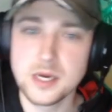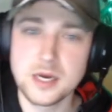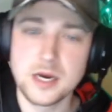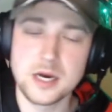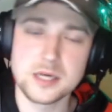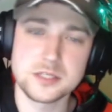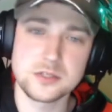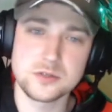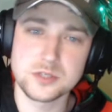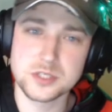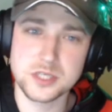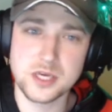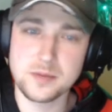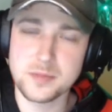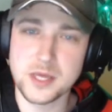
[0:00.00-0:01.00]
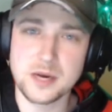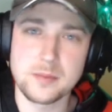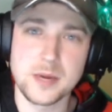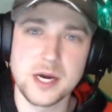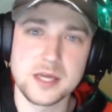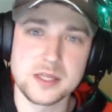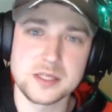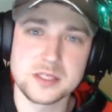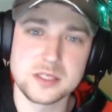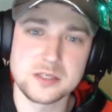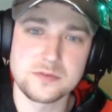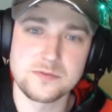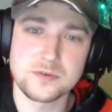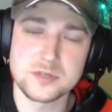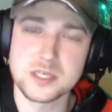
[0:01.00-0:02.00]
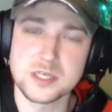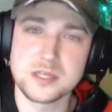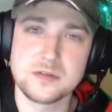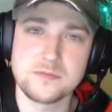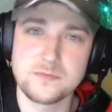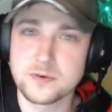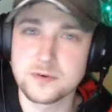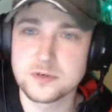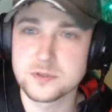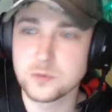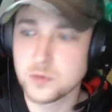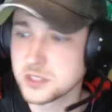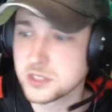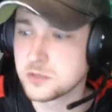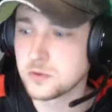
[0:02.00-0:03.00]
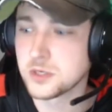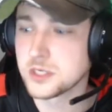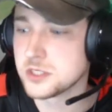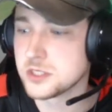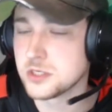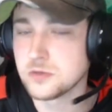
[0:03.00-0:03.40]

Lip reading: So just keep that in mind. This is for 2020's